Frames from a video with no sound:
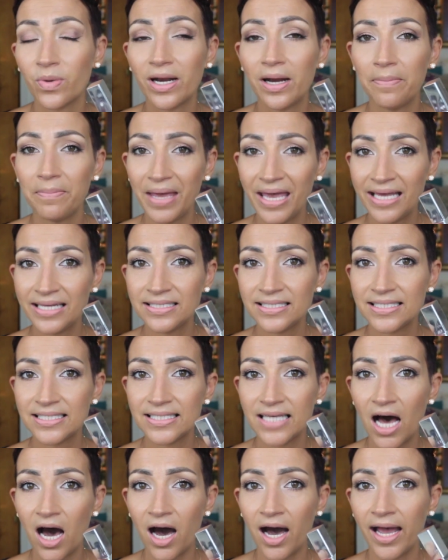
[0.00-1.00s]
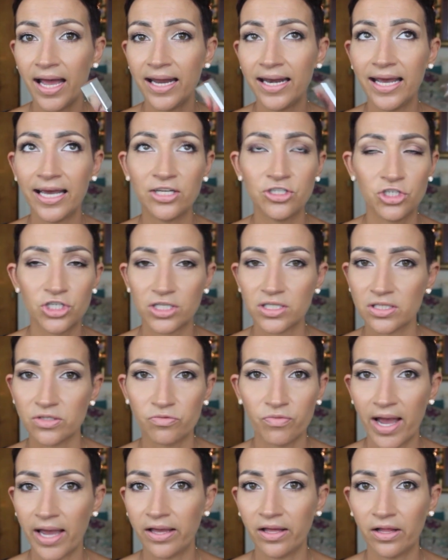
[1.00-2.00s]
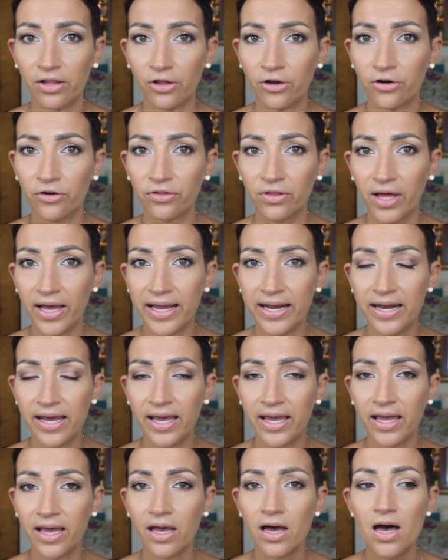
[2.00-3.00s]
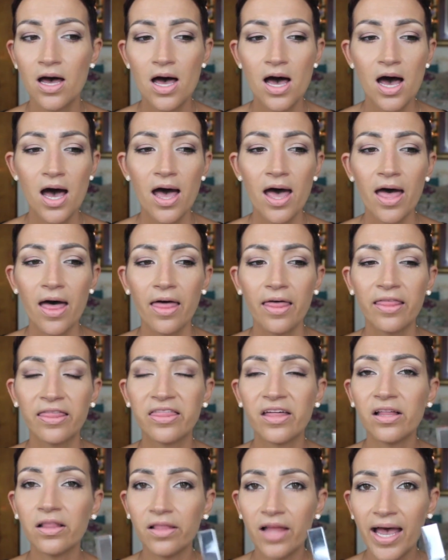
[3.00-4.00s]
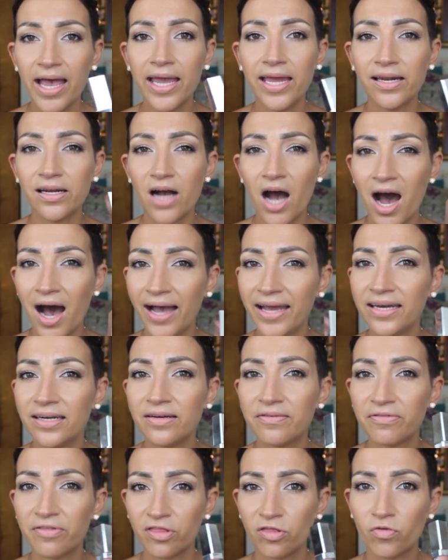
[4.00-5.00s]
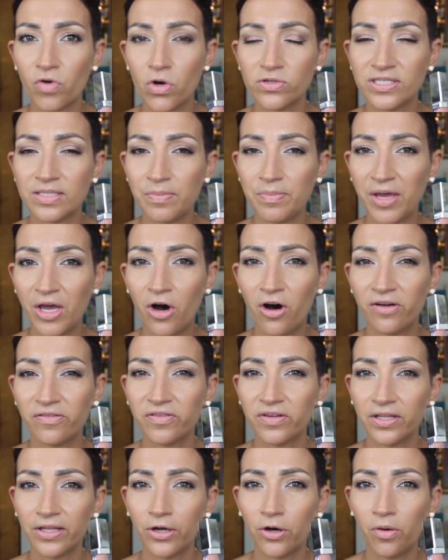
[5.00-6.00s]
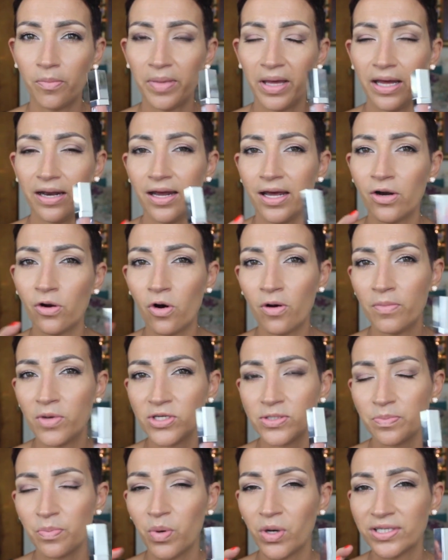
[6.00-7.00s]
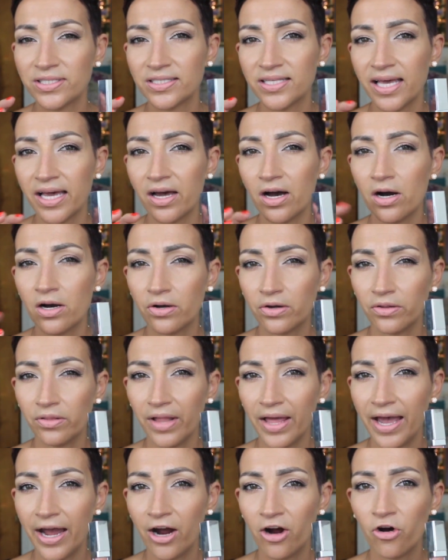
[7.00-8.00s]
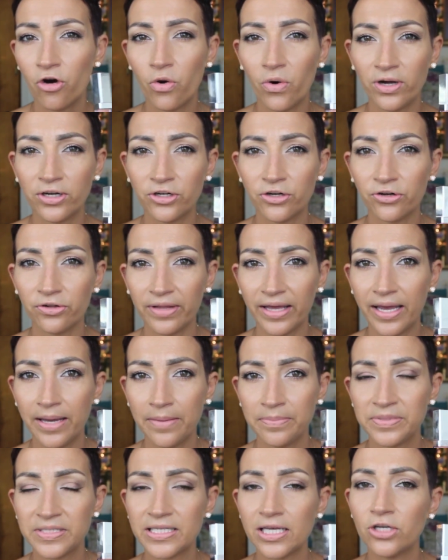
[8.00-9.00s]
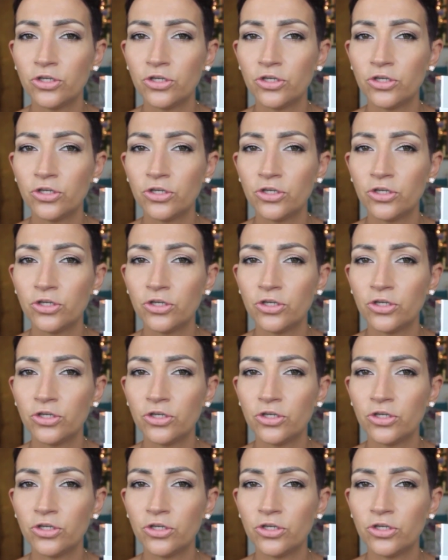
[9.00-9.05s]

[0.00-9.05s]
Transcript: when I'm inside and just regular lighting, the light kind of throws me off a little bit. It almost puts like a glare on your lips.